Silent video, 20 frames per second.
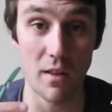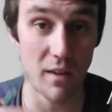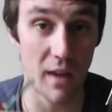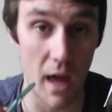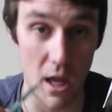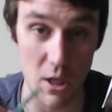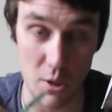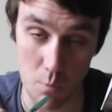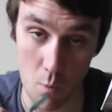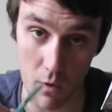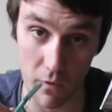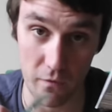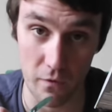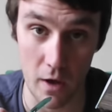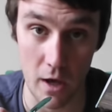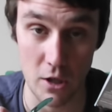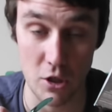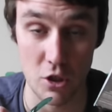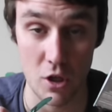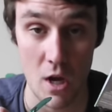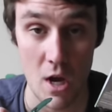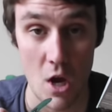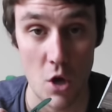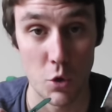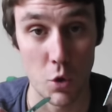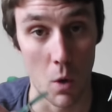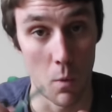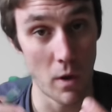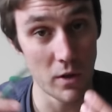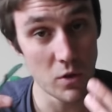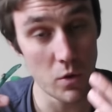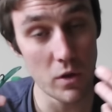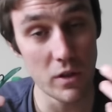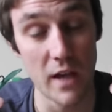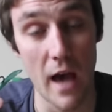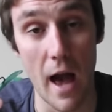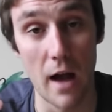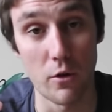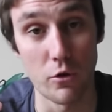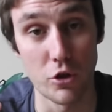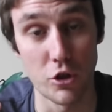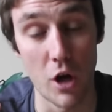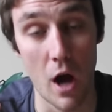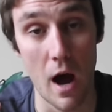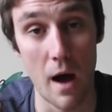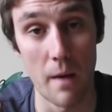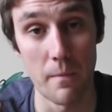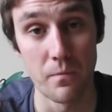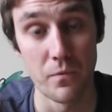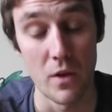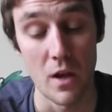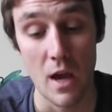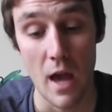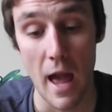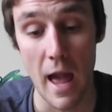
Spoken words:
to catch more fish, so I went to a tackle shop